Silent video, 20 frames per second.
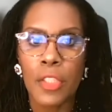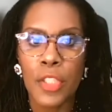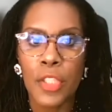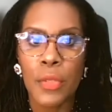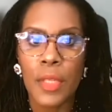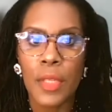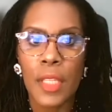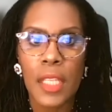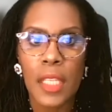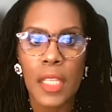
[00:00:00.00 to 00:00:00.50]

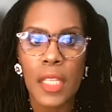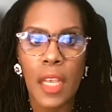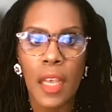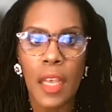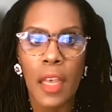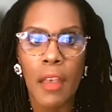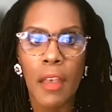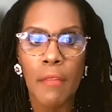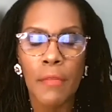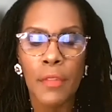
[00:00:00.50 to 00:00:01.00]
duty
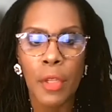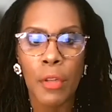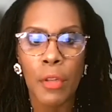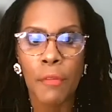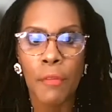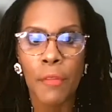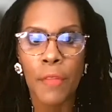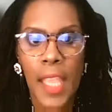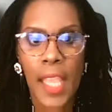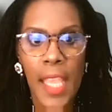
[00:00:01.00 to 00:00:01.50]
of
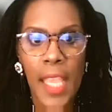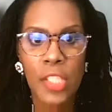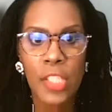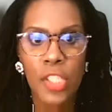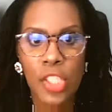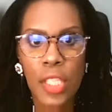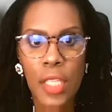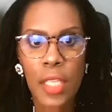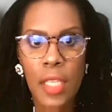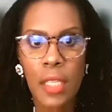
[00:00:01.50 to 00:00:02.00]

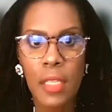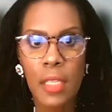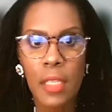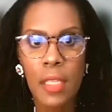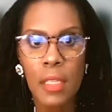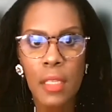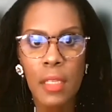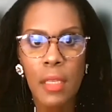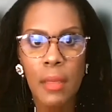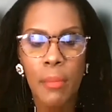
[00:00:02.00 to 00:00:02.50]
notification,
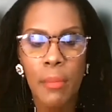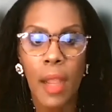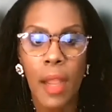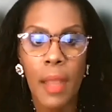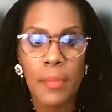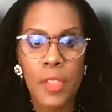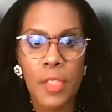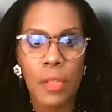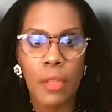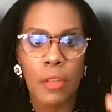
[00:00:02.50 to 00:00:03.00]

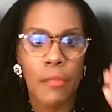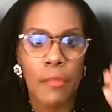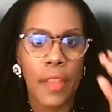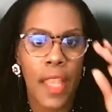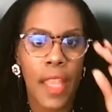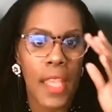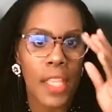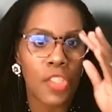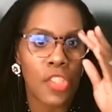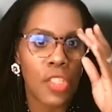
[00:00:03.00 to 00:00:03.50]
prompt
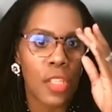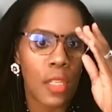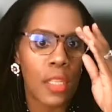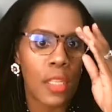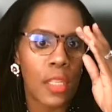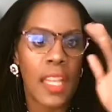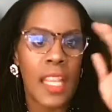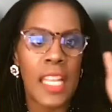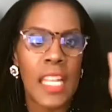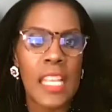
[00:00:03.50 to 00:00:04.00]
notification,
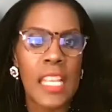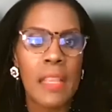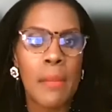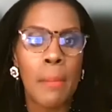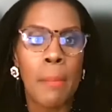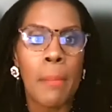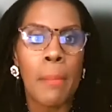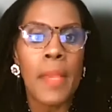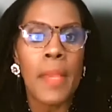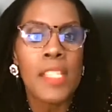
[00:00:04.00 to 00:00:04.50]
any
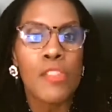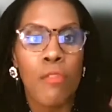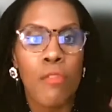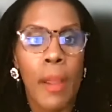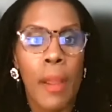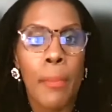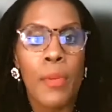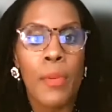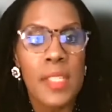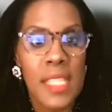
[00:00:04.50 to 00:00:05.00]

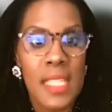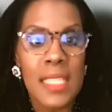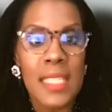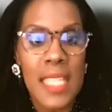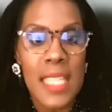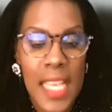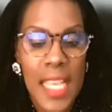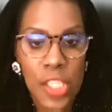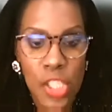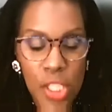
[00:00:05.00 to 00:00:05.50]

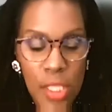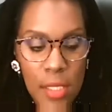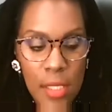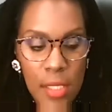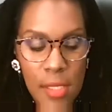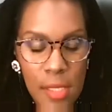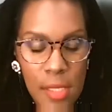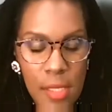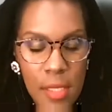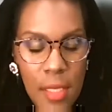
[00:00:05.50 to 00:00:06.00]

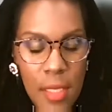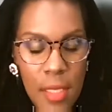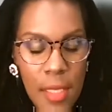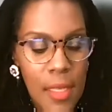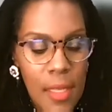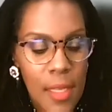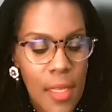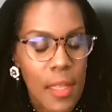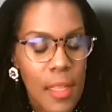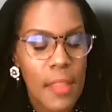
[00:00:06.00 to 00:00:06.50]
misrepresentations
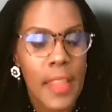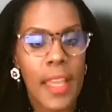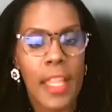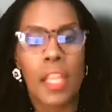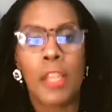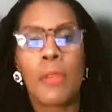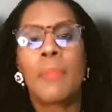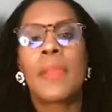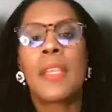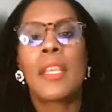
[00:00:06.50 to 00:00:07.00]
that
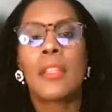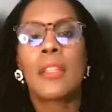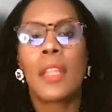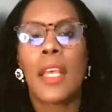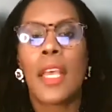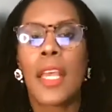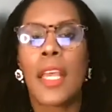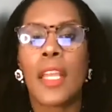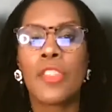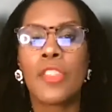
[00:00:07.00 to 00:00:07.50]
could be
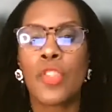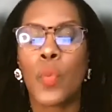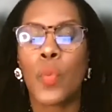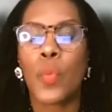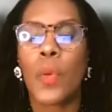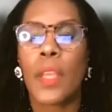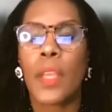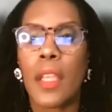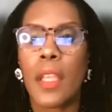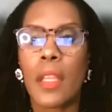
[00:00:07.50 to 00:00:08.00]
alleged
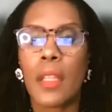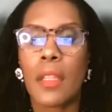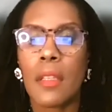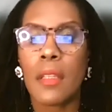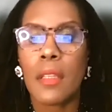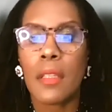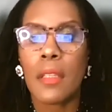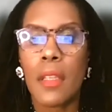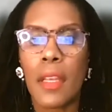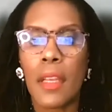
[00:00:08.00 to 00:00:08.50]

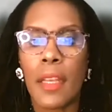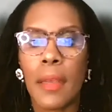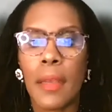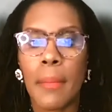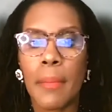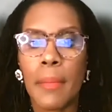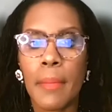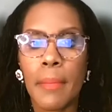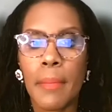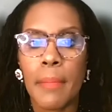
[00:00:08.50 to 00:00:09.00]
when
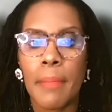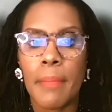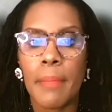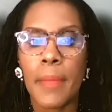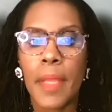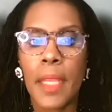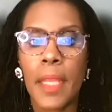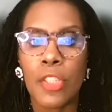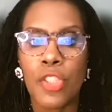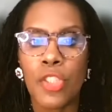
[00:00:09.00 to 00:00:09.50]
an
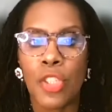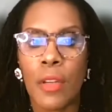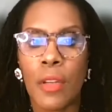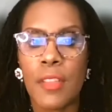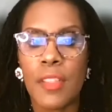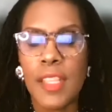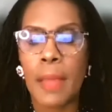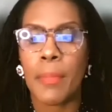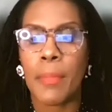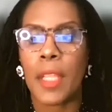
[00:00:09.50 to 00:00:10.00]

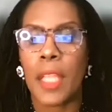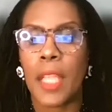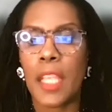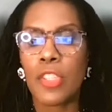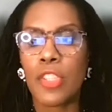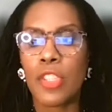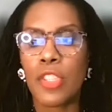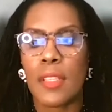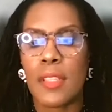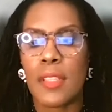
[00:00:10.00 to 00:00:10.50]
insurance
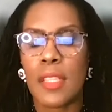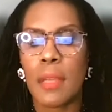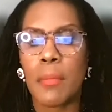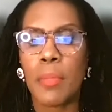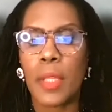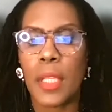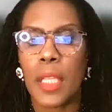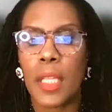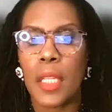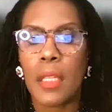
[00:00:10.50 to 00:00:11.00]
application is
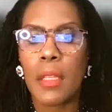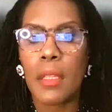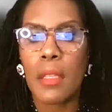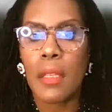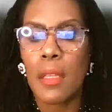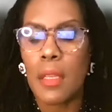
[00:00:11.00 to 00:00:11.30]
completed.